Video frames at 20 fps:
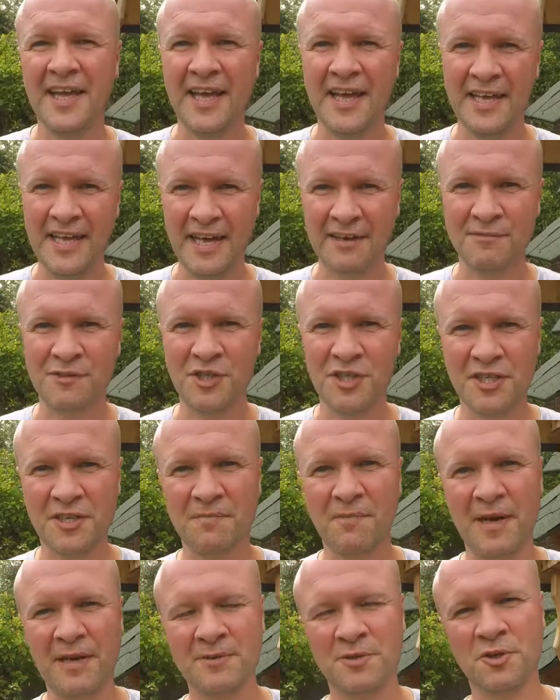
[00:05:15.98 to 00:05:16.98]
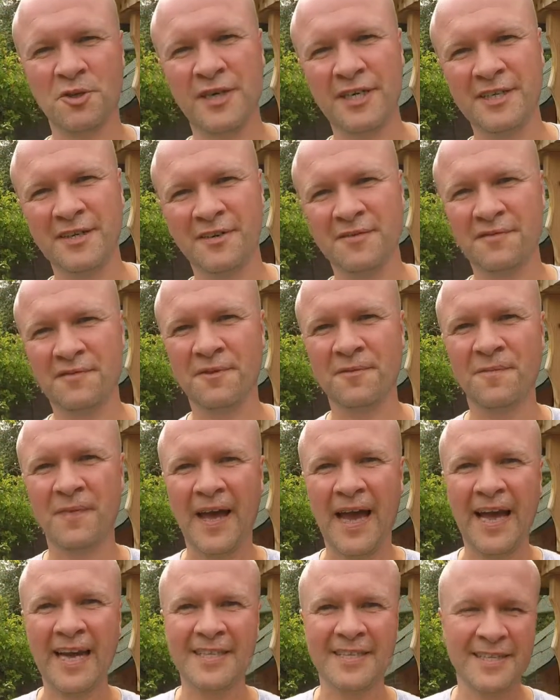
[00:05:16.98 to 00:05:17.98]
Yeah, I've just about dried off from
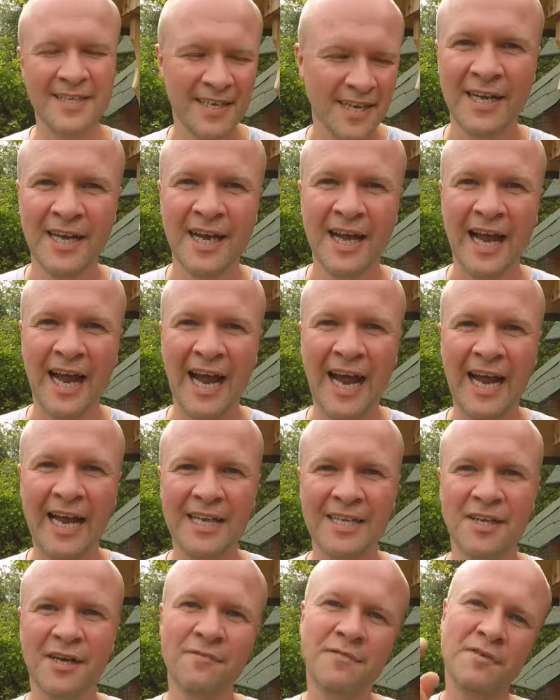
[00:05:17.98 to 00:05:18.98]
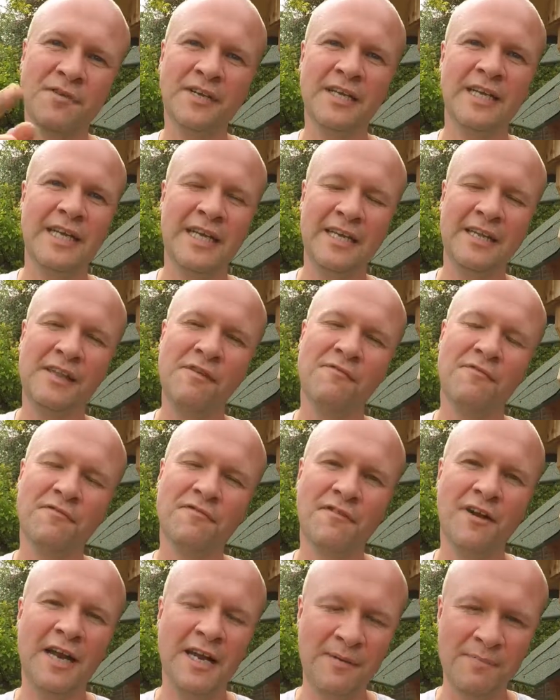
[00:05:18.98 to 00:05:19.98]
that, and I've got it in the
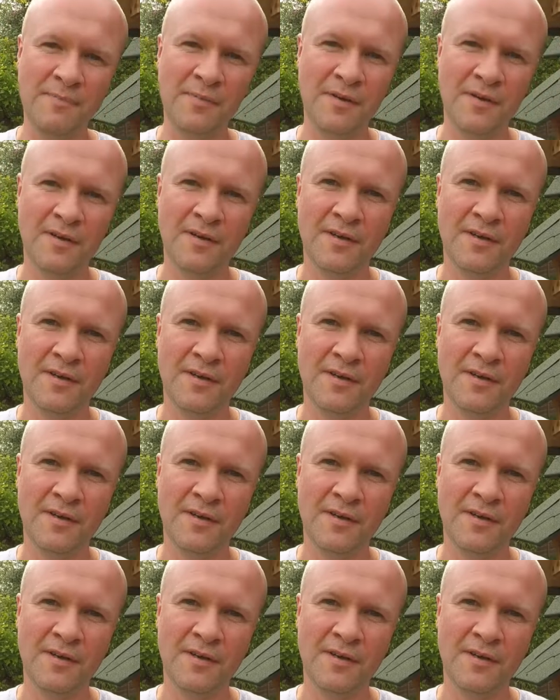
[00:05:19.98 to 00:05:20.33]
frame